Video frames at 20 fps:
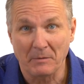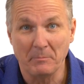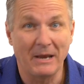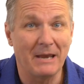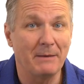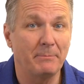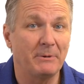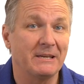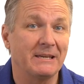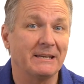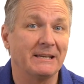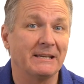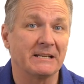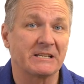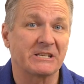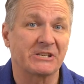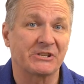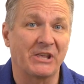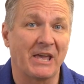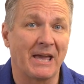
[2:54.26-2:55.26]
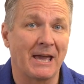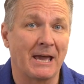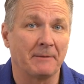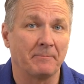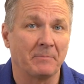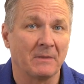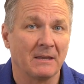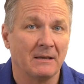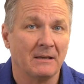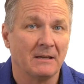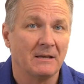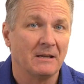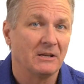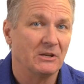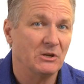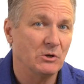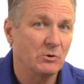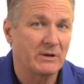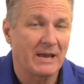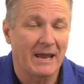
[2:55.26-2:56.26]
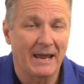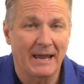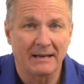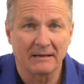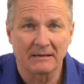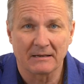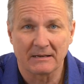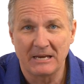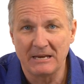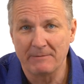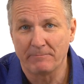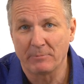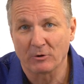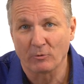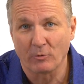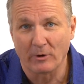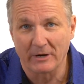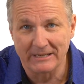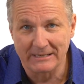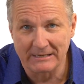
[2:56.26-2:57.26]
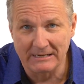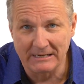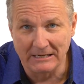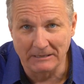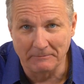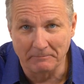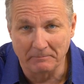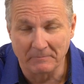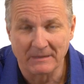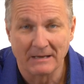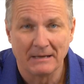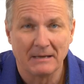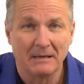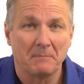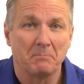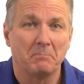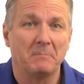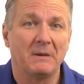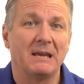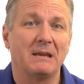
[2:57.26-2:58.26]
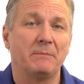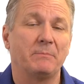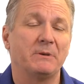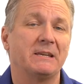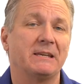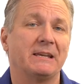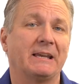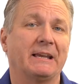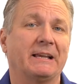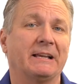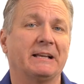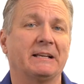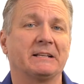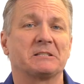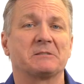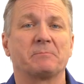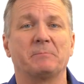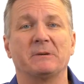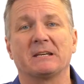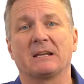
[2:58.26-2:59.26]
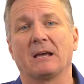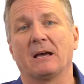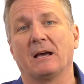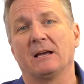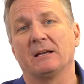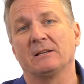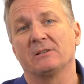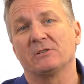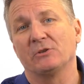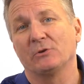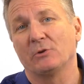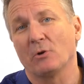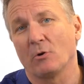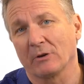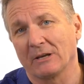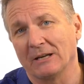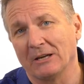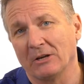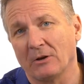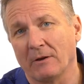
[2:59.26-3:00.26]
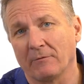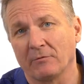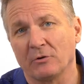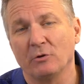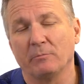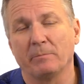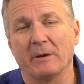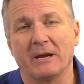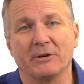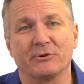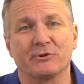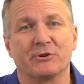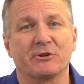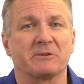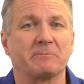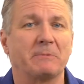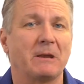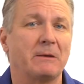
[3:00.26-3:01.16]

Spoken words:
Maybe it's that you can't keep a great team. Maybe it's because you don't get enough new patients.